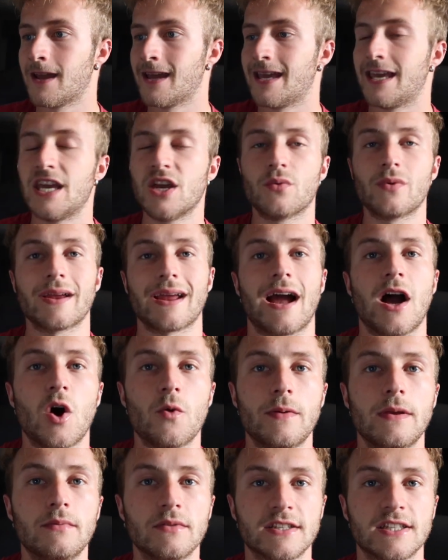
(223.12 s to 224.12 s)
hearing how
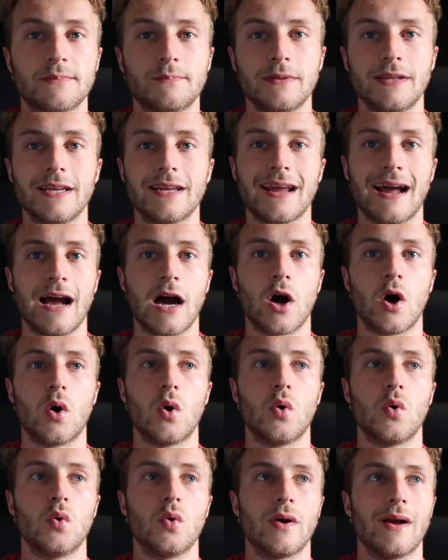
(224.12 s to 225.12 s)
people speak,
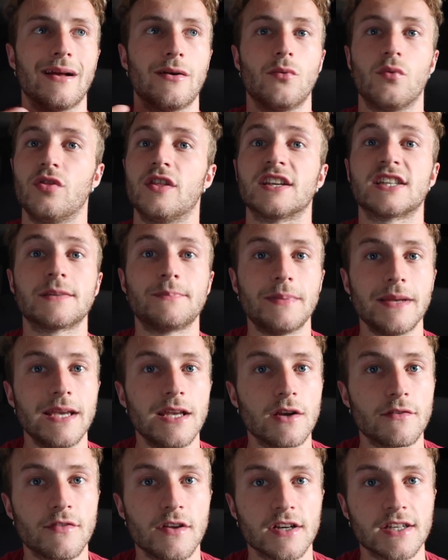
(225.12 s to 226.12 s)
how the
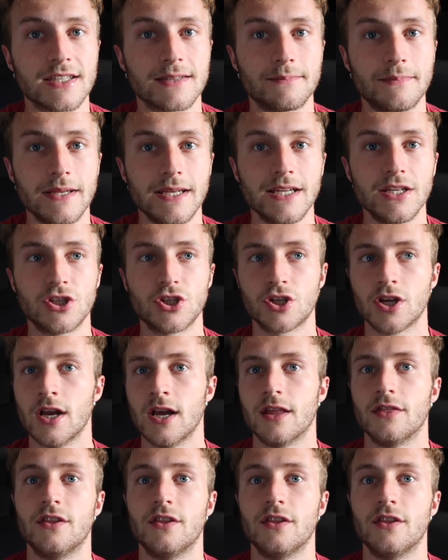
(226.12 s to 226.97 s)
speed of their speech,